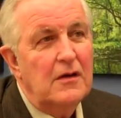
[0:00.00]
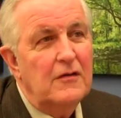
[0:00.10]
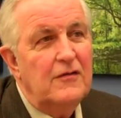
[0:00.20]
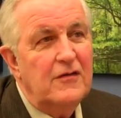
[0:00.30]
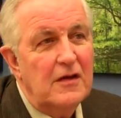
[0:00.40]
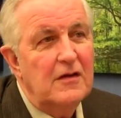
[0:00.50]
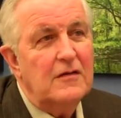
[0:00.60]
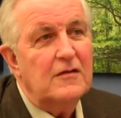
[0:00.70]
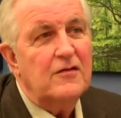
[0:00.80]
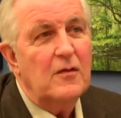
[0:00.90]
send it
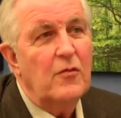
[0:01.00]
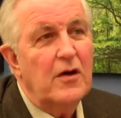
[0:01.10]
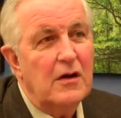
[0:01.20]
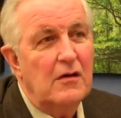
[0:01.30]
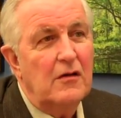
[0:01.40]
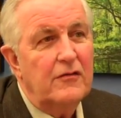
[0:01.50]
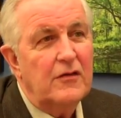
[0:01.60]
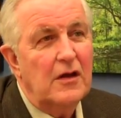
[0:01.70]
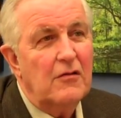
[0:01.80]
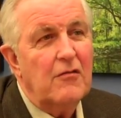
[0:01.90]
to someone else, and